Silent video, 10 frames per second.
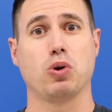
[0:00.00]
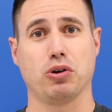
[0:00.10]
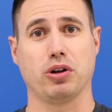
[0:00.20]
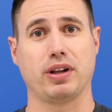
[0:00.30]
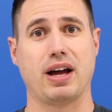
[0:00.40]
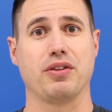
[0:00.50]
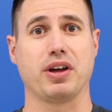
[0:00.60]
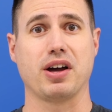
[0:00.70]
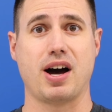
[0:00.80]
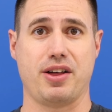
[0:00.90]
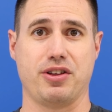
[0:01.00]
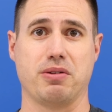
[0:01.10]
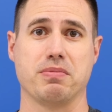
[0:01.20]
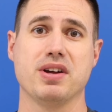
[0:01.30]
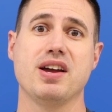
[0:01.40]
Glow clown the
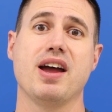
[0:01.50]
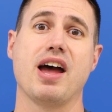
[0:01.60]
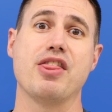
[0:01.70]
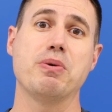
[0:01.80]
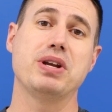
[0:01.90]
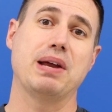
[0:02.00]
Gotham, and then we